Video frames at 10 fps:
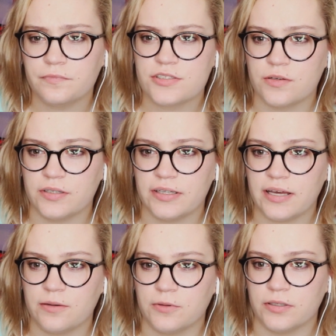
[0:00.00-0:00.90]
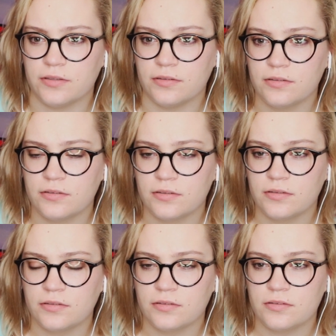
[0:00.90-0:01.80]
So in that one,
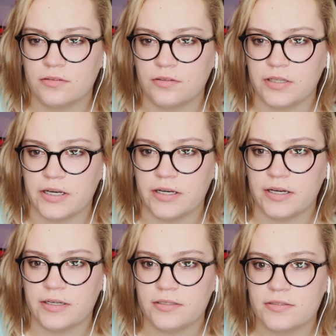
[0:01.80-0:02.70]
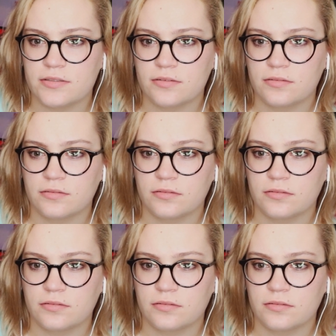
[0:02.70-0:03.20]
Lena dies.